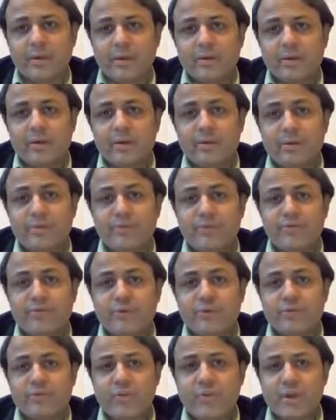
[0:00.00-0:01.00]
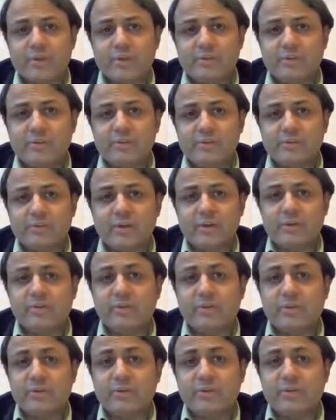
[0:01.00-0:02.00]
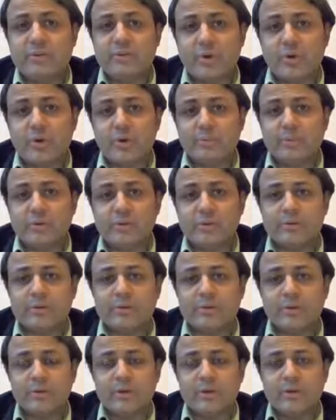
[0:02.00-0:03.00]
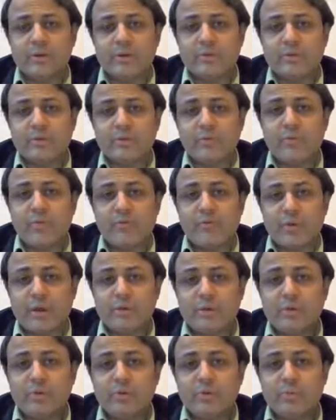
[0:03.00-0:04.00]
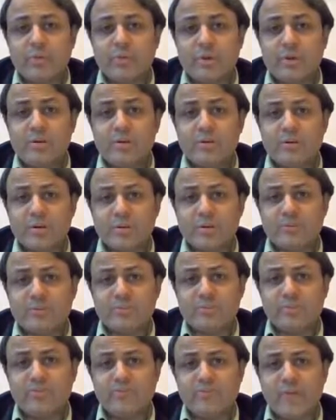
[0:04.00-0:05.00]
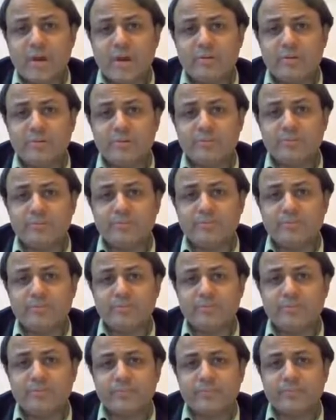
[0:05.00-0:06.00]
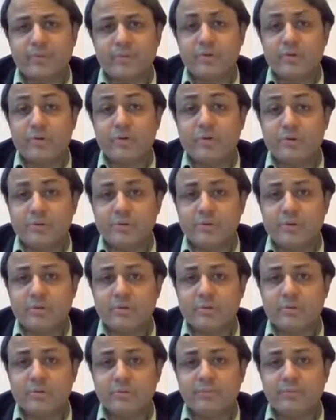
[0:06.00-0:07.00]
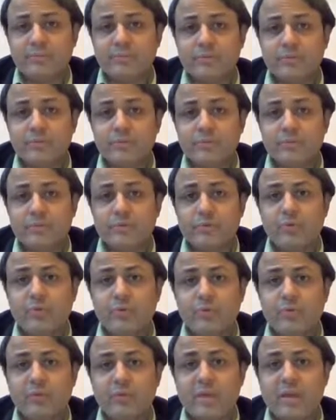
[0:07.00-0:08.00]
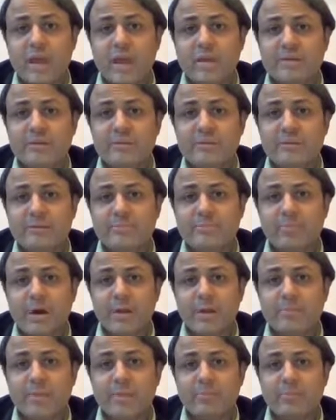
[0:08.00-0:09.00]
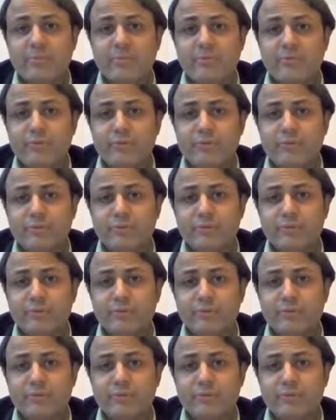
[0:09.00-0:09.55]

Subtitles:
Now, the first strategy that you need to adopt is to provide superior customer value. You can do it through guaranteed buyback provision.